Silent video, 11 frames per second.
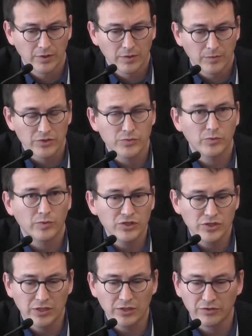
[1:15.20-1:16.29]
Because we're
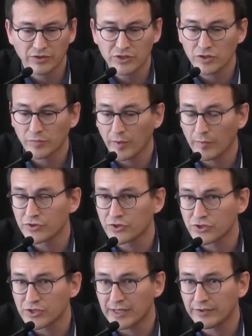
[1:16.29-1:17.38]
watching traditional
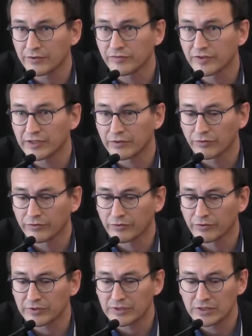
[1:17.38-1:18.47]
publishers hand over their
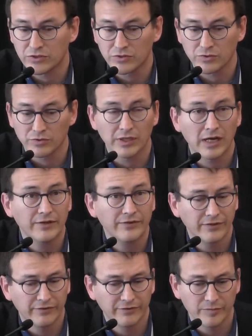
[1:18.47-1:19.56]
authority to AI
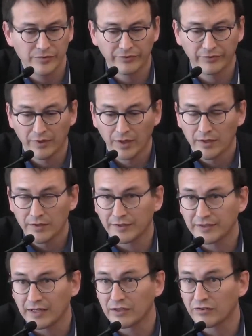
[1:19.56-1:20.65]
systems that
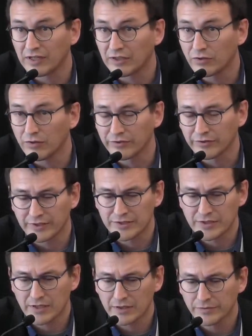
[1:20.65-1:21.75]
can create content at
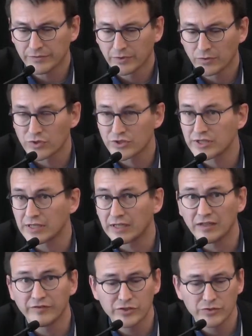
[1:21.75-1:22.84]
scale. We're seeing
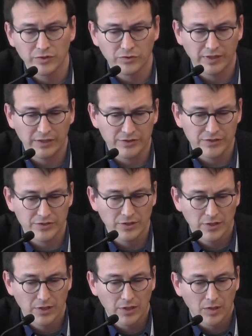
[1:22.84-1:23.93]
individual creators
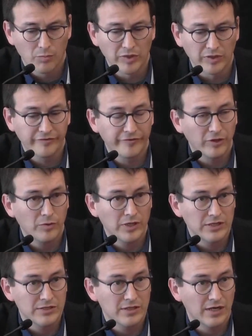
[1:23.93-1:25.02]
build
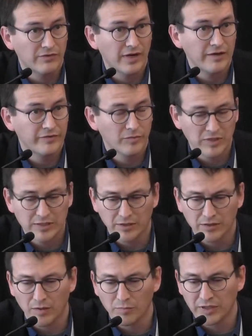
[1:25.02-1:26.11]
followings that rival media
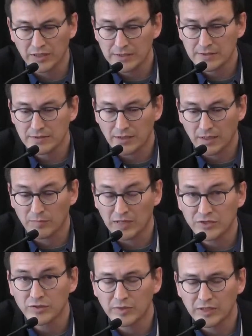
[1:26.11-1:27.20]
companies and
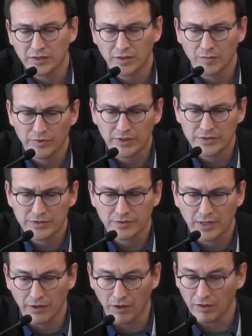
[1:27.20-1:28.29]
major media companies.
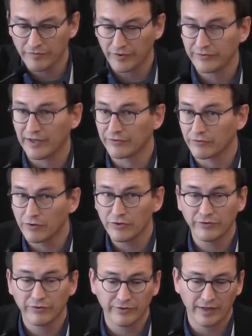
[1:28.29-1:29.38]
And all of us as
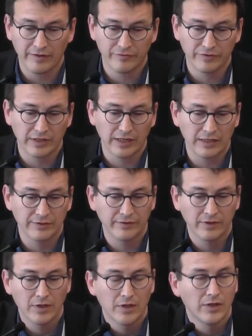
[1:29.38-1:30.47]
audiences have regained
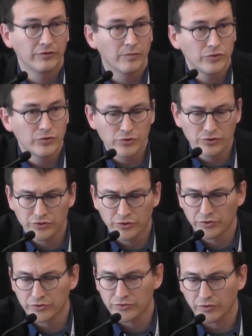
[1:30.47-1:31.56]
some new
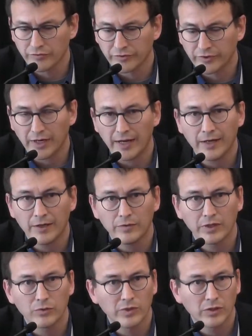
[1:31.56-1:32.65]
controls over how
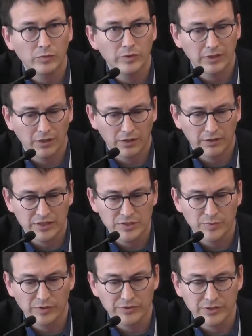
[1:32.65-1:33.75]
and where we are
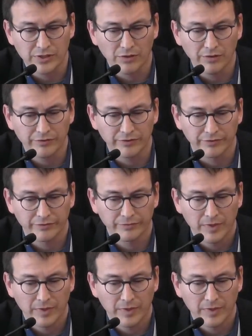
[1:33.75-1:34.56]
experiencing content.